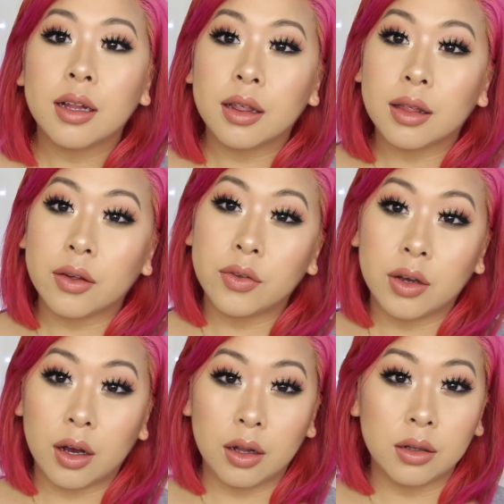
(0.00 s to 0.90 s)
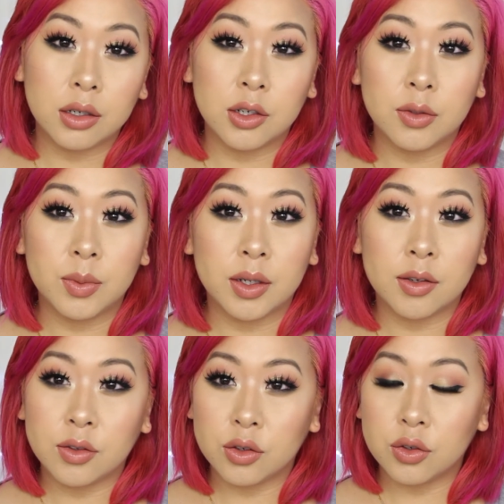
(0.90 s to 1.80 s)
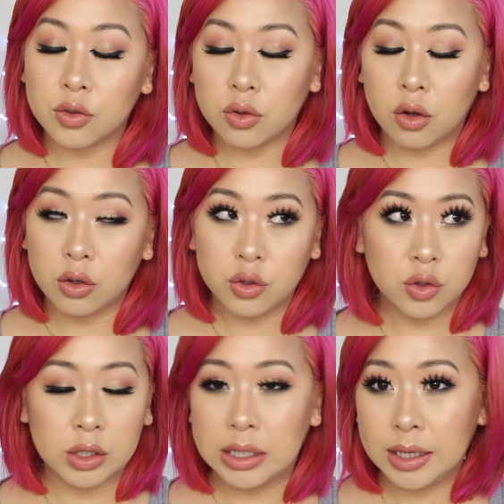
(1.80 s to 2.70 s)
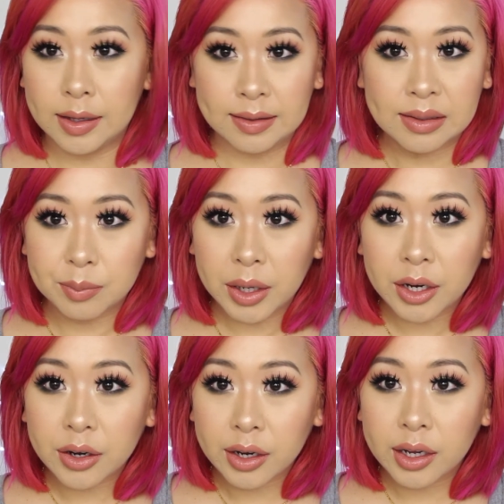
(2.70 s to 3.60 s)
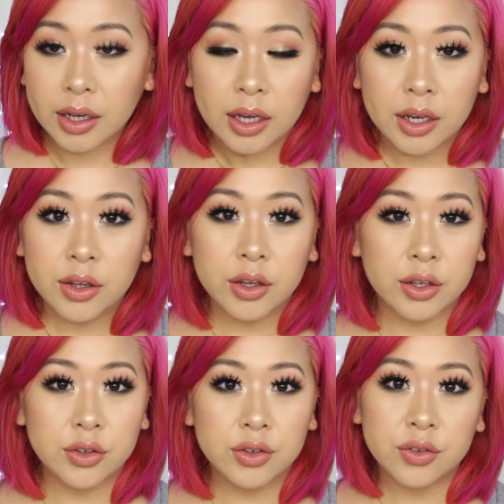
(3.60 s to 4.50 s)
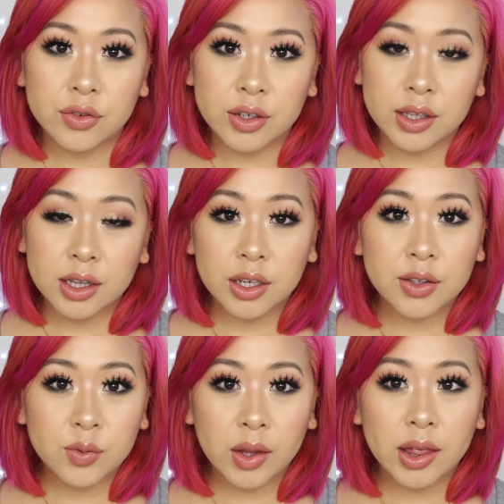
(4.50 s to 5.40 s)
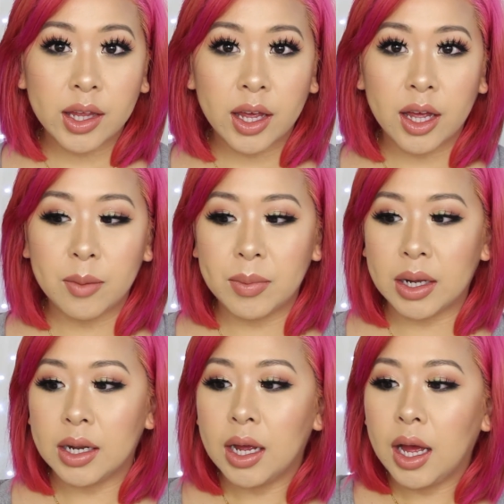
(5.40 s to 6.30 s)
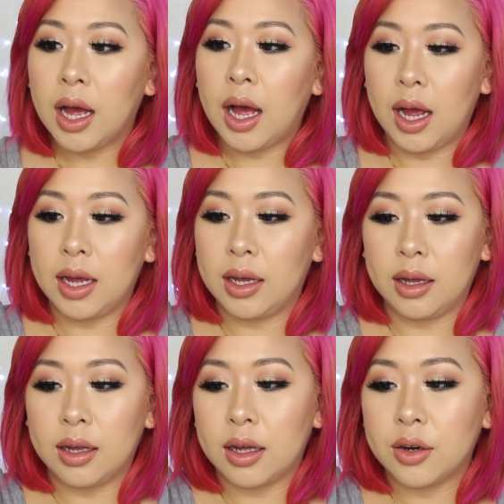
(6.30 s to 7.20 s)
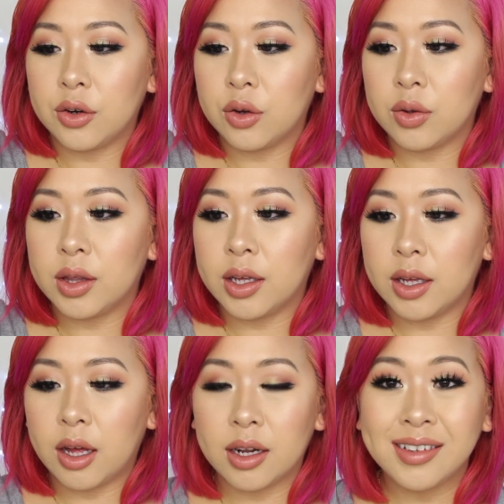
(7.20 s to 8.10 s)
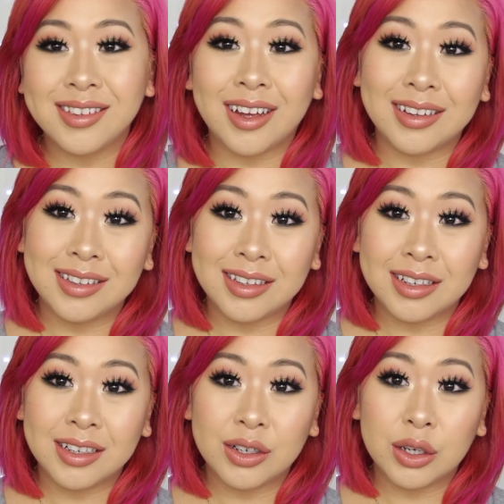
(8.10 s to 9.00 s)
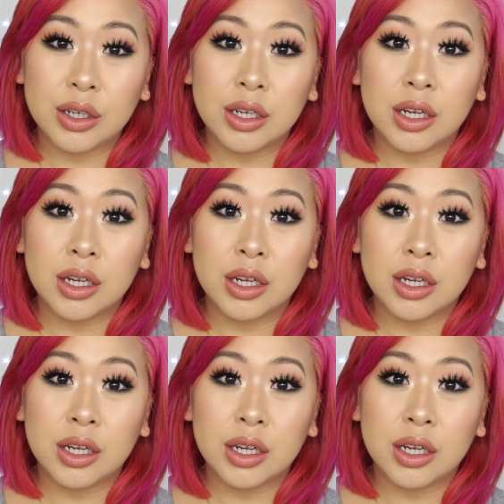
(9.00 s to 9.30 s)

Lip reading: Love the colors because they're just ultra like inspiring. You can do different looks with them, and I don't know, the Anastasia